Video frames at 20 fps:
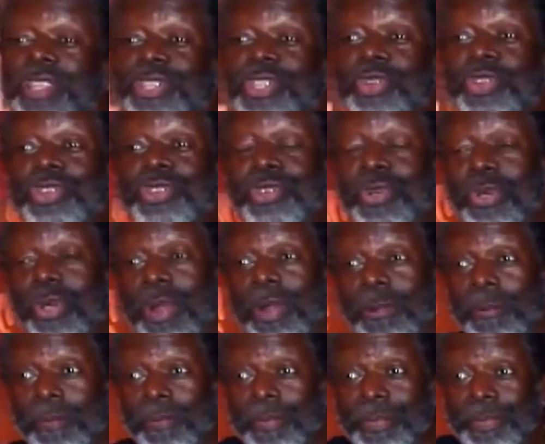into the door.
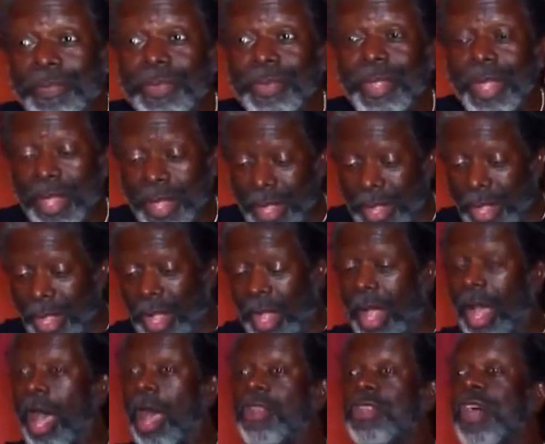
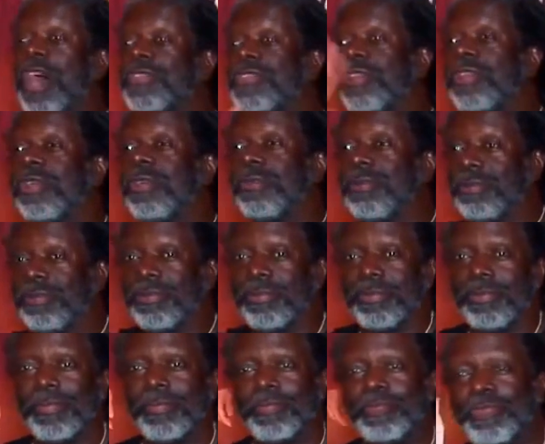Another
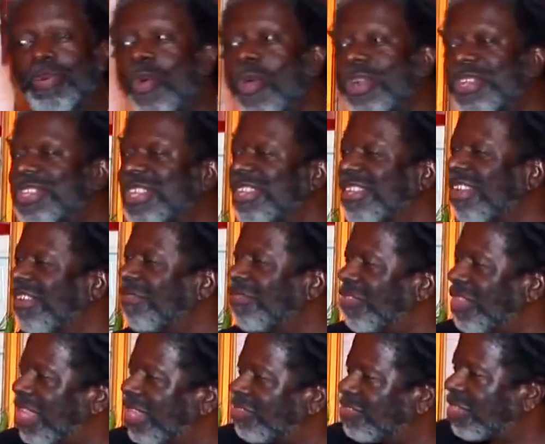portent of
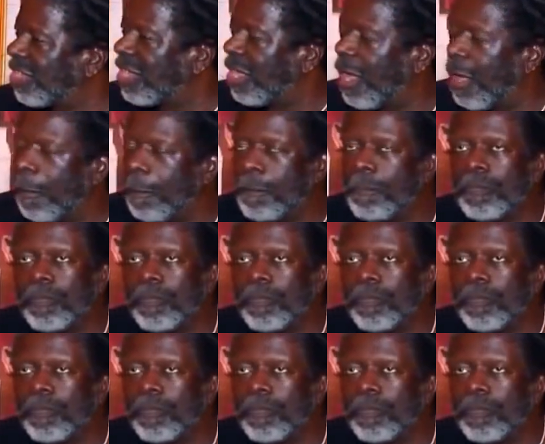things to come.